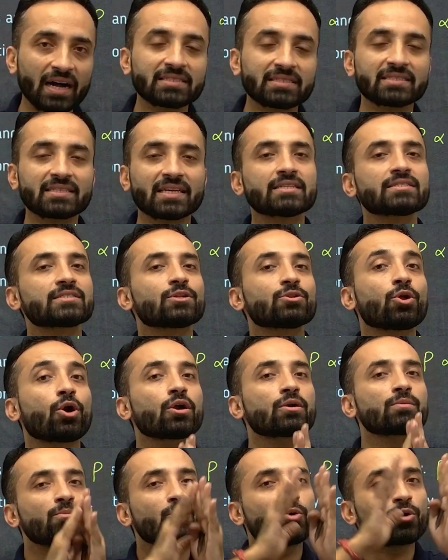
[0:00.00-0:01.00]
there is a lot
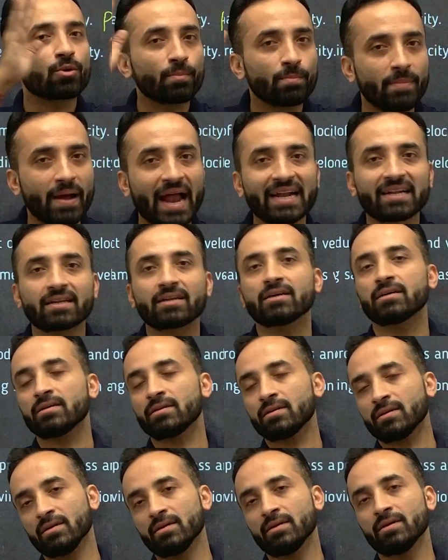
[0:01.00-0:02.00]
more matter
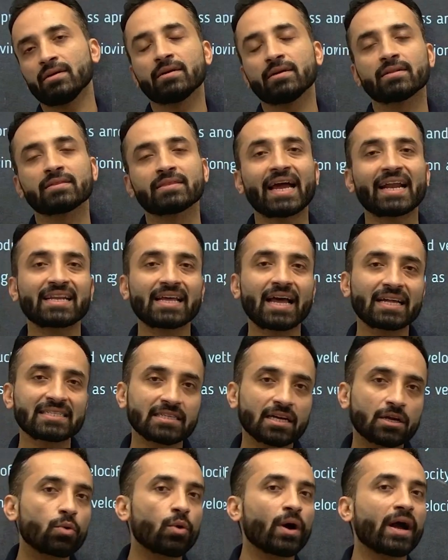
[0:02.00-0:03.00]
that has
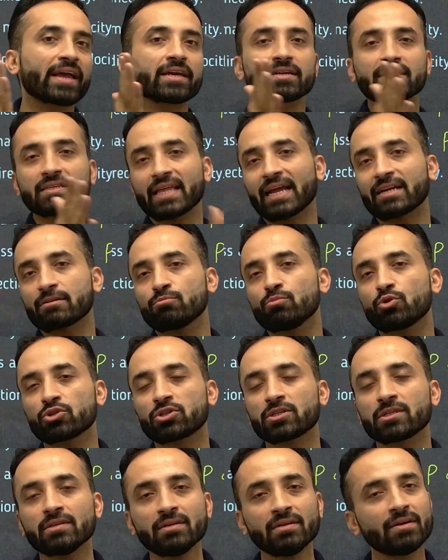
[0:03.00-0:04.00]
acquired that
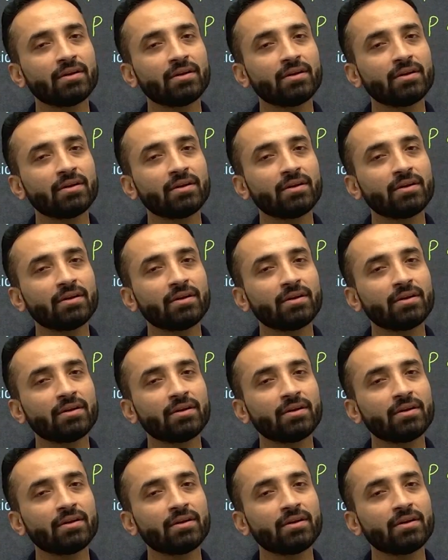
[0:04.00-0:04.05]
motion,